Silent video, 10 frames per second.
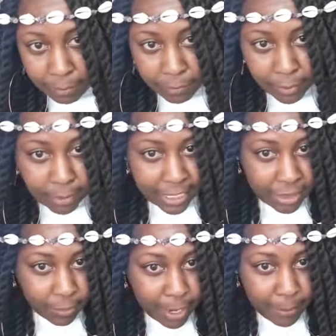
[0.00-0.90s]

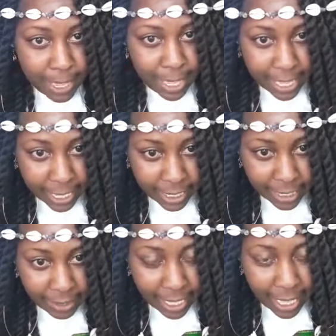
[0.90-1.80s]
placed around my head,
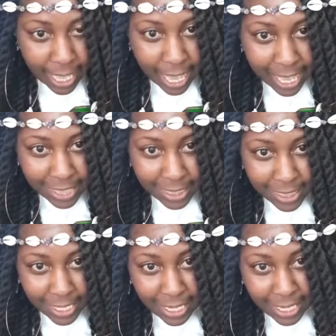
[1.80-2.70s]
and
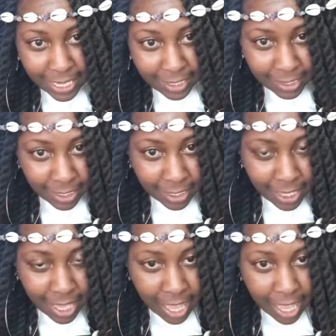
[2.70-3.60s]
then
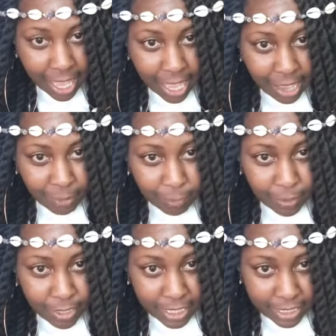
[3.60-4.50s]
I
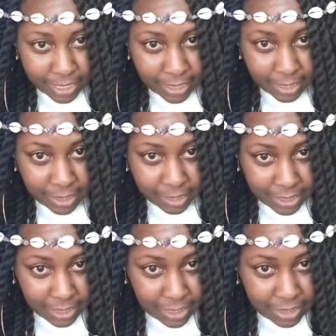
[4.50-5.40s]
would
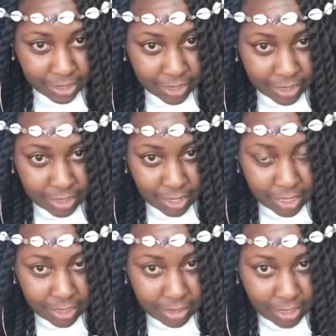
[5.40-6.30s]
literally just
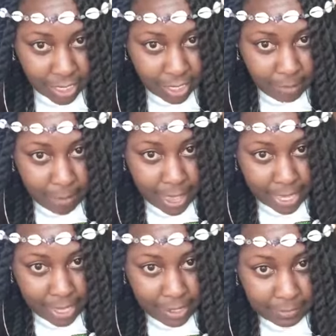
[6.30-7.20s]
take it
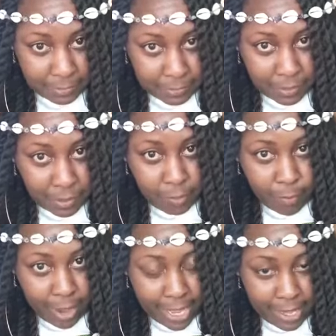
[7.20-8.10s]
back,
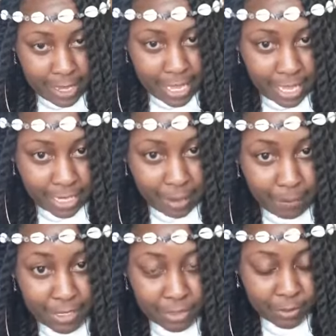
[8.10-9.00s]
right? And then I'm
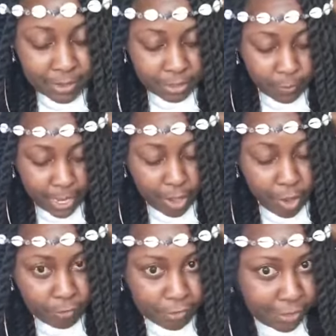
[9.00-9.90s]
going to twist around.
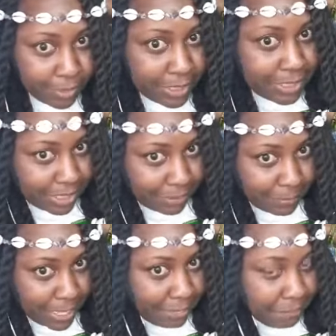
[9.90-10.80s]
Hopefully you can see me,